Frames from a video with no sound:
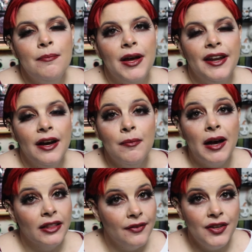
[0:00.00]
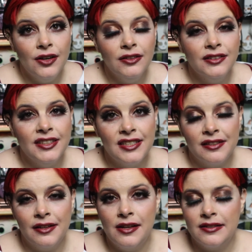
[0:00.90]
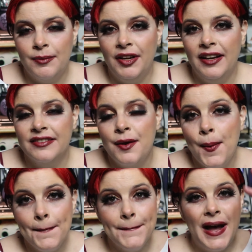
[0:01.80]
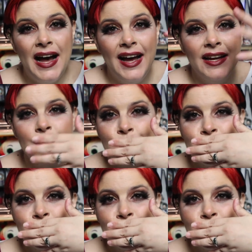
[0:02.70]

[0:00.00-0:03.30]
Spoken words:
But I love you all. Until the next time, guys. Bye.